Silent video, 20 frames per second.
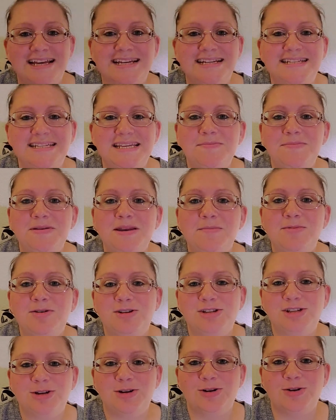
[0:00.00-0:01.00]
Tip number
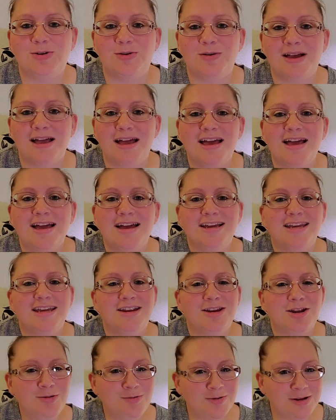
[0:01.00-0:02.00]
2.
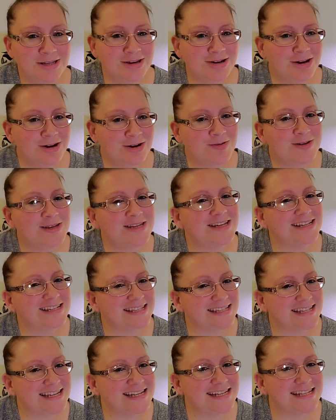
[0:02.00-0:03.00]
When you go and you
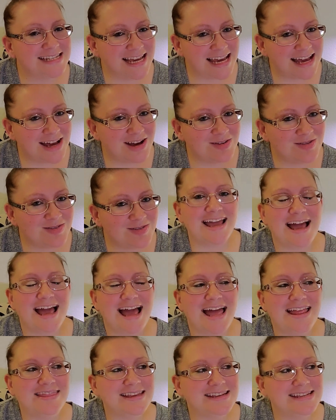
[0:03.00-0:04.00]
sit down
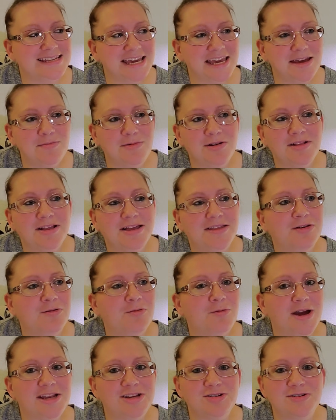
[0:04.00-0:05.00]
at the table and the
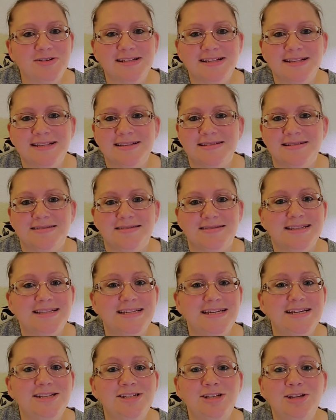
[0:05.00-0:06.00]
waitress
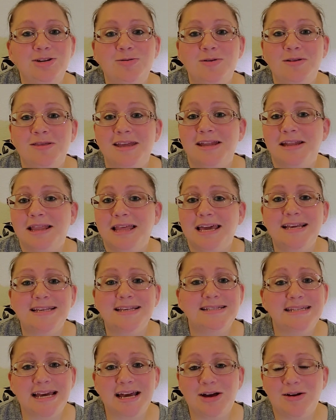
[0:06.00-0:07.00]
seats you and then lays
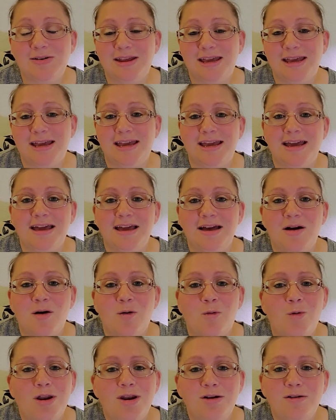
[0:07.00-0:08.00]
down a
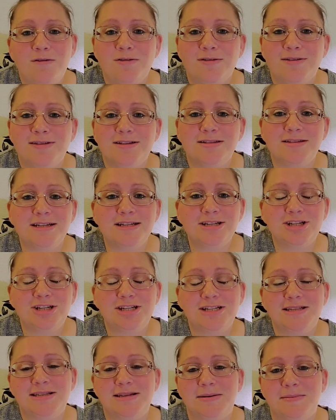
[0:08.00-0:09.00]
wonderful,
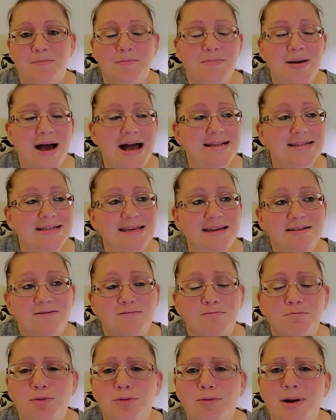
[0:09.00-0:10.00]
delicious basket of
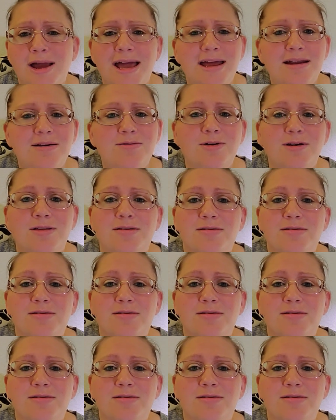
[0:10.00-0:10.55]
bread with,